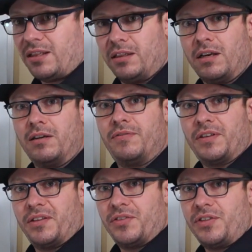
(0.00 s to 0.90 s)

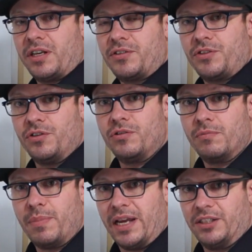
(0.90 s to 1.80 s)
love the
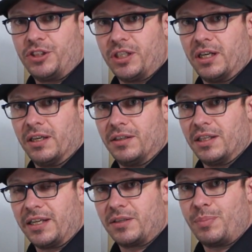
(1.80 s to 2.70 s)
6-2 bench.
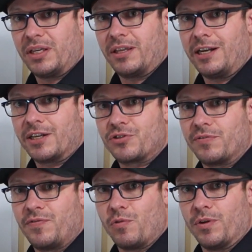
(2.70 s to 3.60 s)
They like to pick that
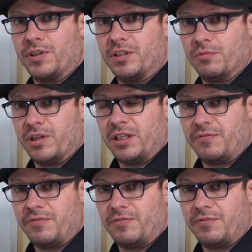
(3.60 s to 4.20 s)
extra forward to really